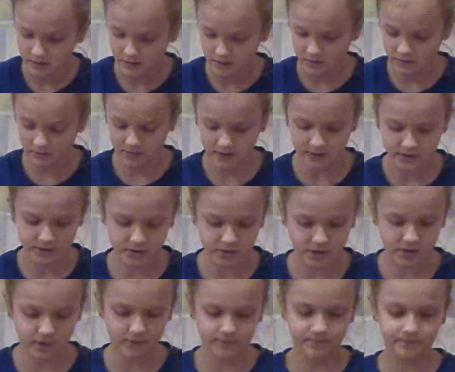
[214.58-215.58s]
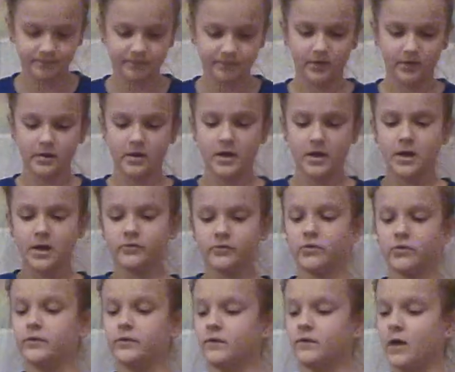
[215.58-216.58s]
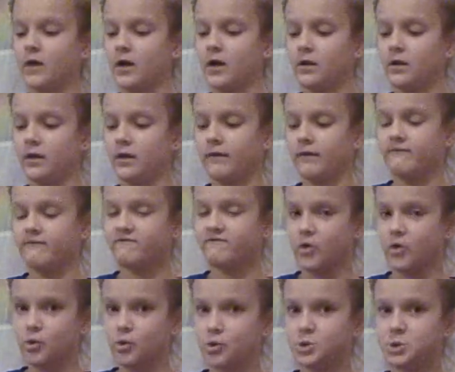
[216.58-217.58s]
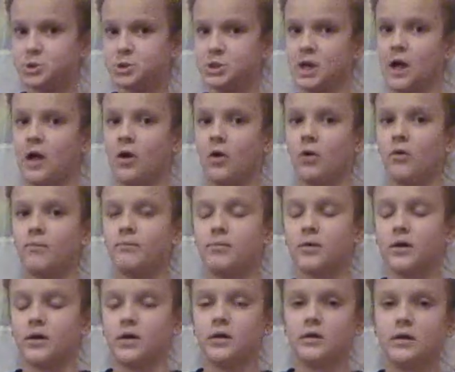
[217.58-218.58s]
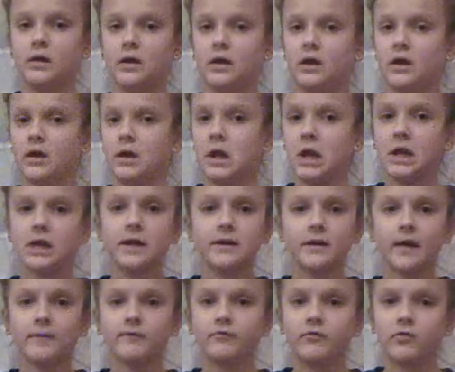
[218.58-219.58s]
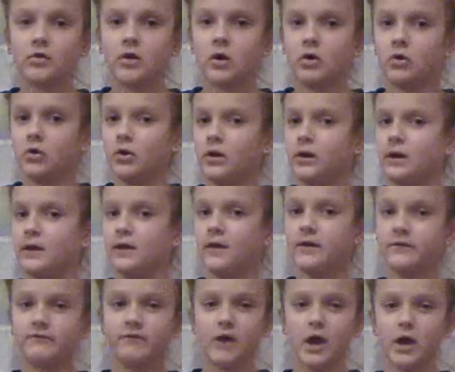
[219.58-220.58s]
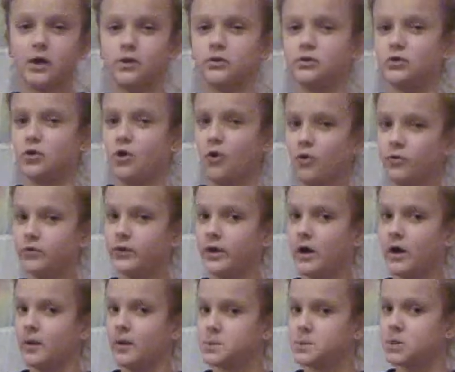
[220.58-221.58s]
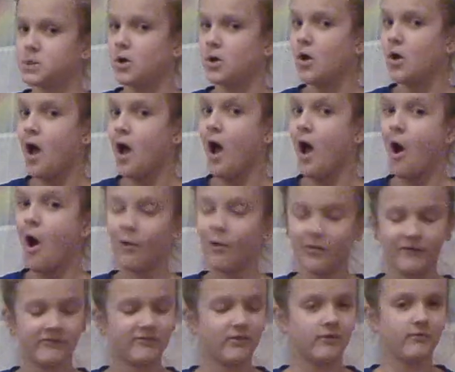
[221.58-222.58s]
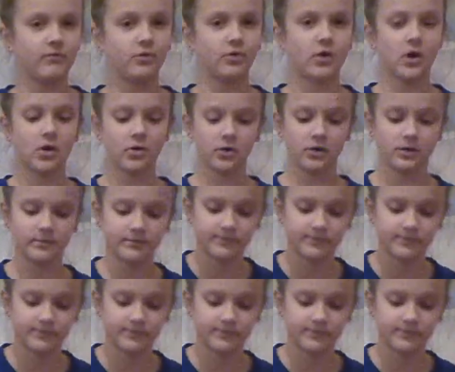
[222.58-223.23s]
Okay, so this is kind of food gel, but any type of food coloring is fine. Totally optional with the food coloring.